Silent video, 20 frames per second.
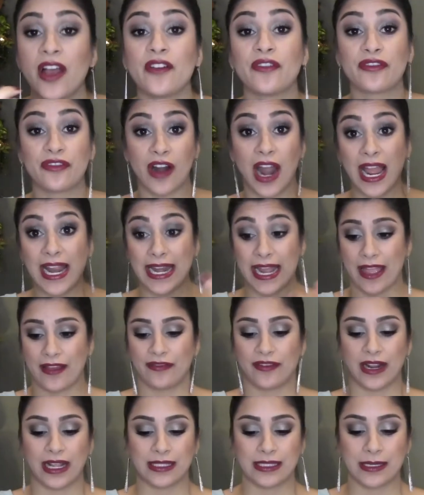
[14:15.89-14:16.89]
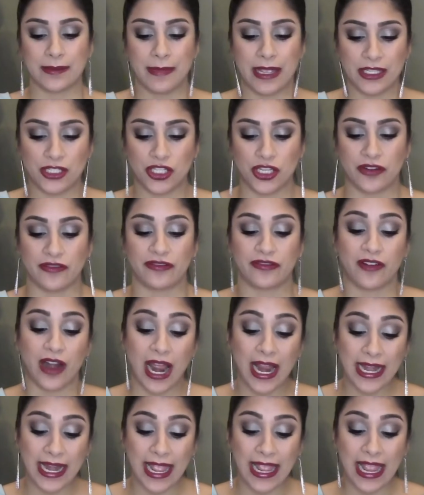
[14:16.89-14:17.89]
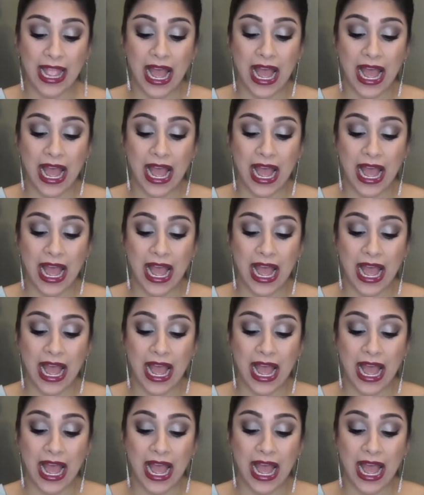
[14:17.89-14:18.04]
Friday, I forgot to mention, Friday